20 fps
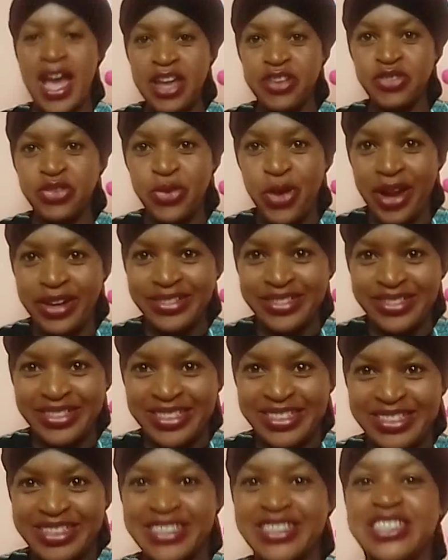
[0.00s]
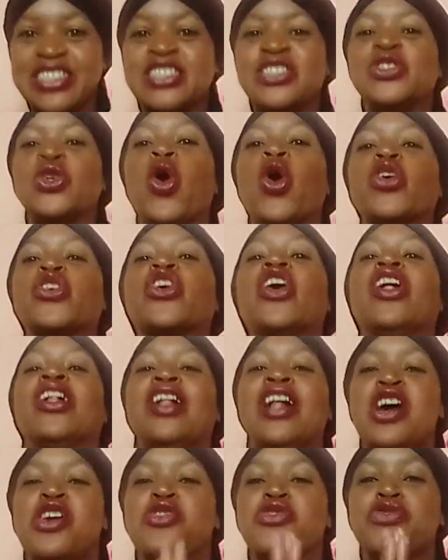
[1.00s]
Hi everyone, this is your
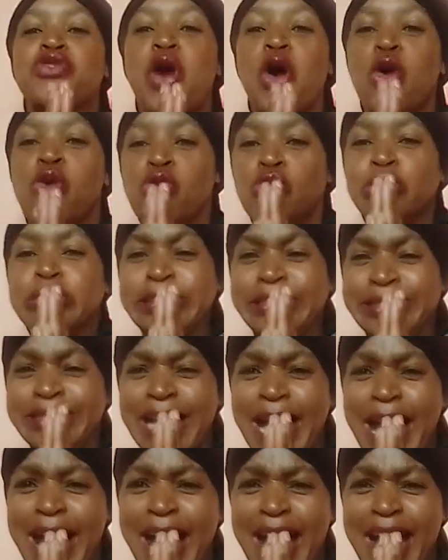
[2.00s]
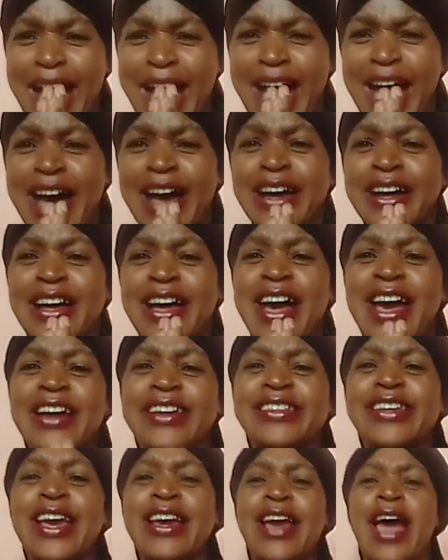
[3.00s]
girl Rosa,
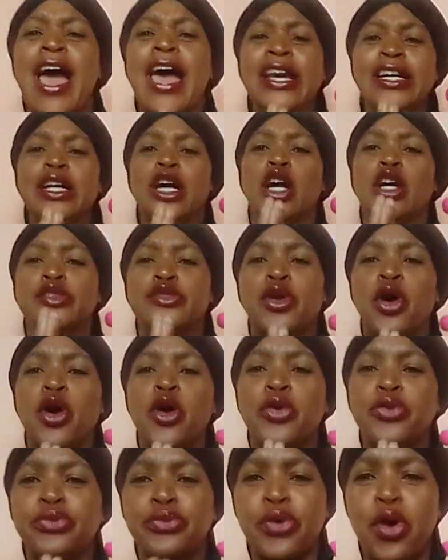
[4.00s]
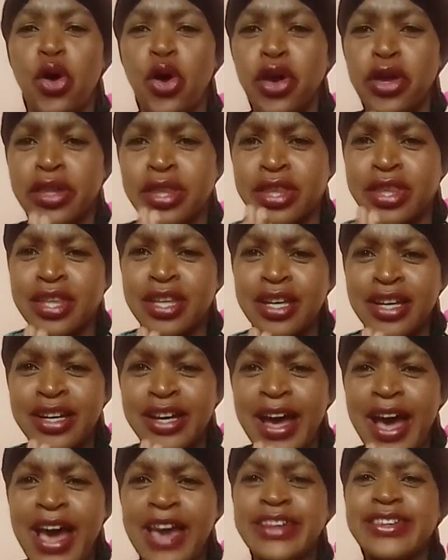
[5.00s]
aka Ruth,
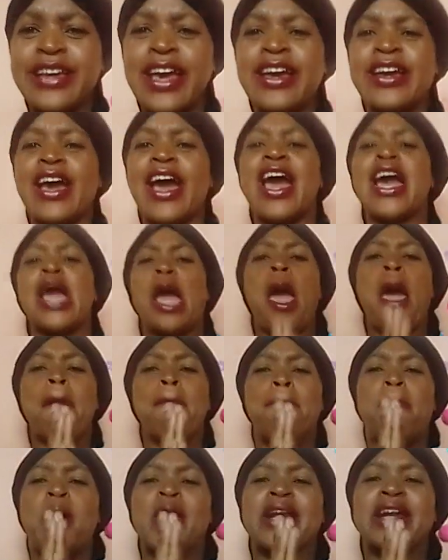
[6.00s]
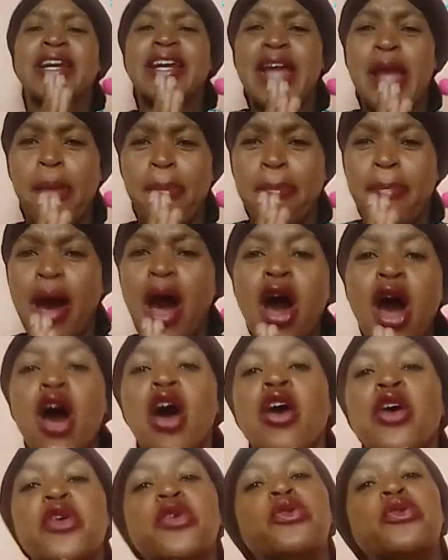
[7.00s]
aka Prim
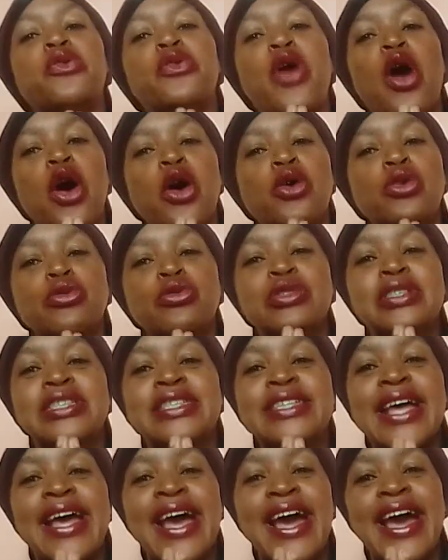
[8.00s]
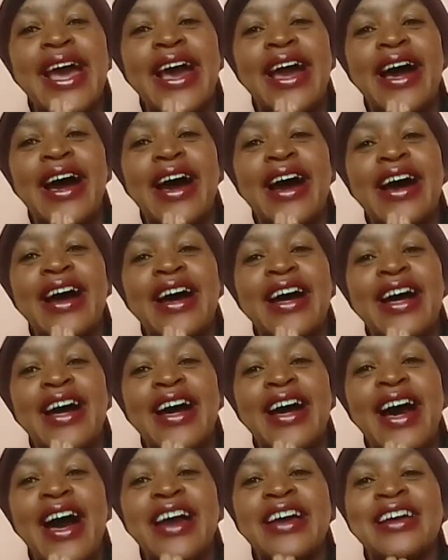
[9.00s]
Rosea.
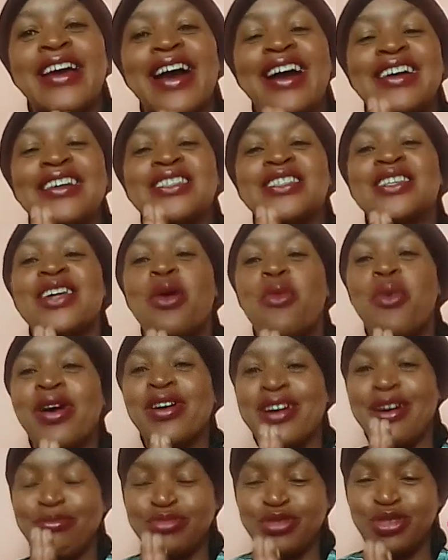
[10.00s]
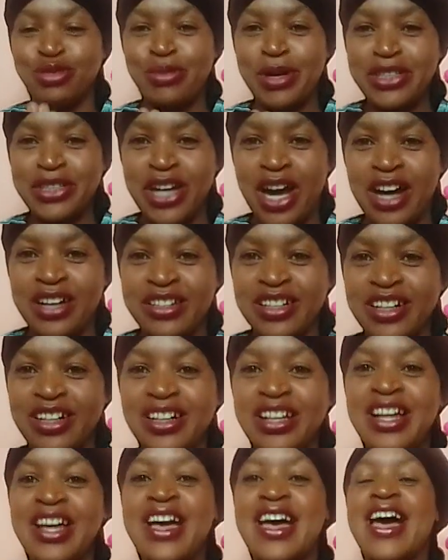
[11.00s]
Hi guys, welcome to my channel.